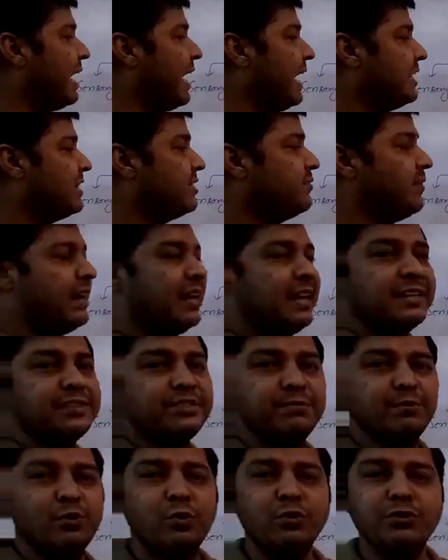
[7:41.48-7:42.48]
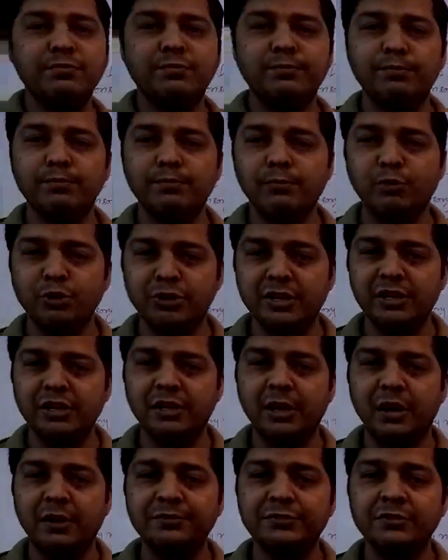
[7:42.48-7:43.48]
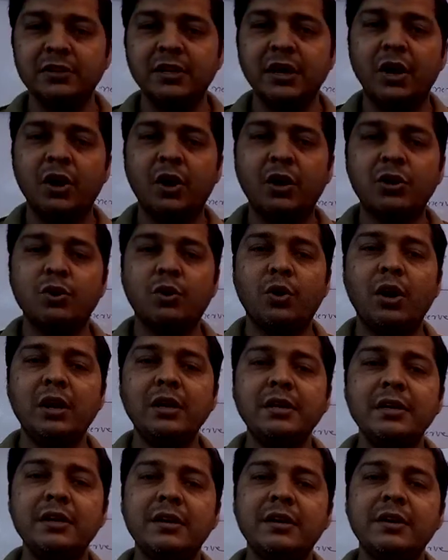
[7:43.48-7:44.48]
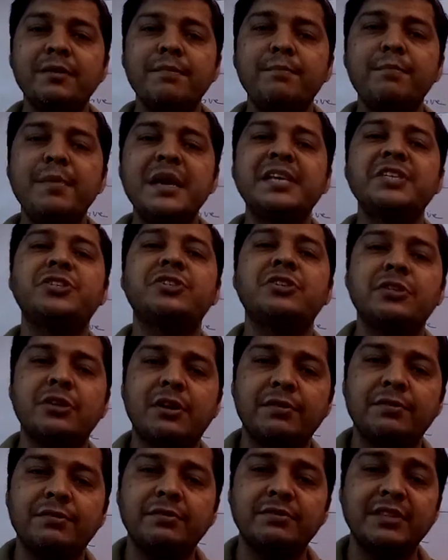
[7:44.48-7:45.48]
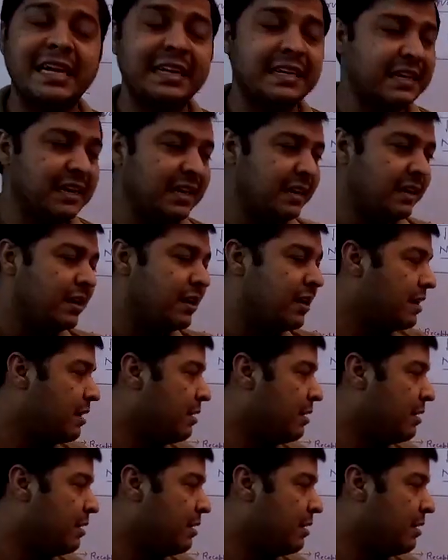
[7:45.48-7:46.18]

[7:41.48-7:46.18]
as well as motor nerves are called mixed nerve. That can